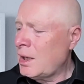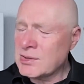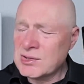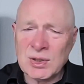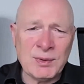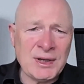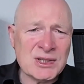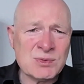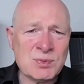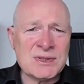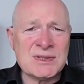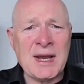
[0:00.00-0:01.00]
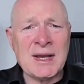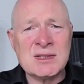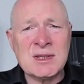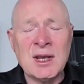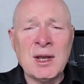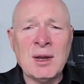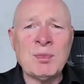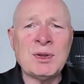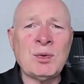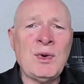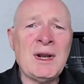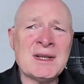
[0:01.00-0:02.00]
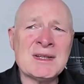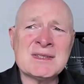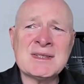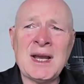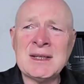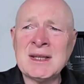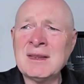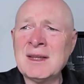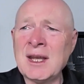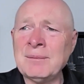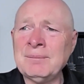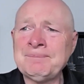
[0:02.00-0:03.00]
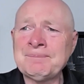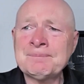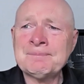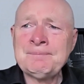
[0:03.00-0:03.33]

And so it is with SaaS. But the real exciting thing